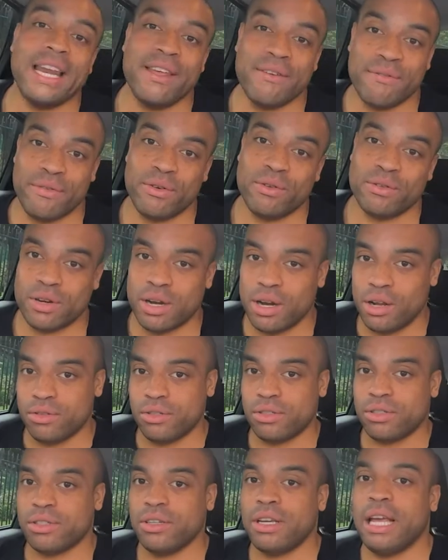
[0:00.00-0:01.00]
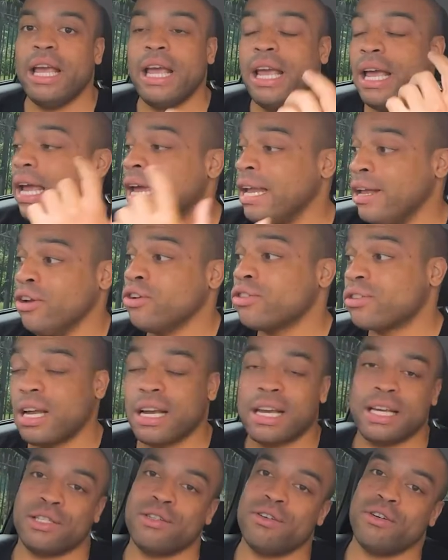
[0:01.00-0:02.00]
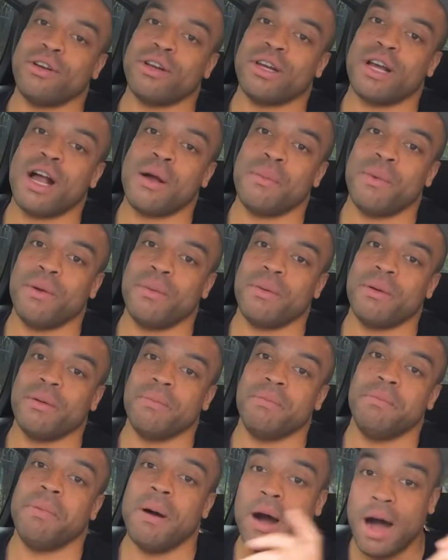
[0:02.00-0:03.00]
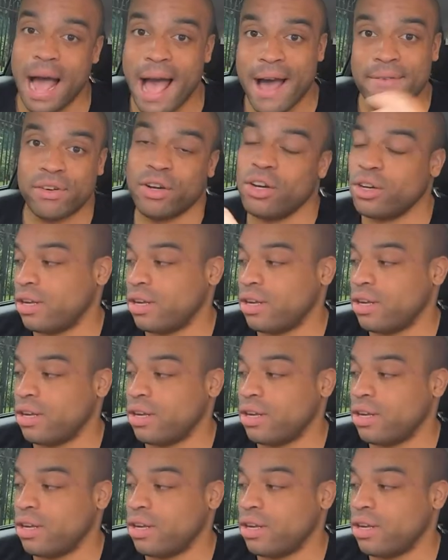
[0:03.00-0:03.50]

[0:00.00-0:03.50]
and it feels closed. It looks like it's not going to come open, but have a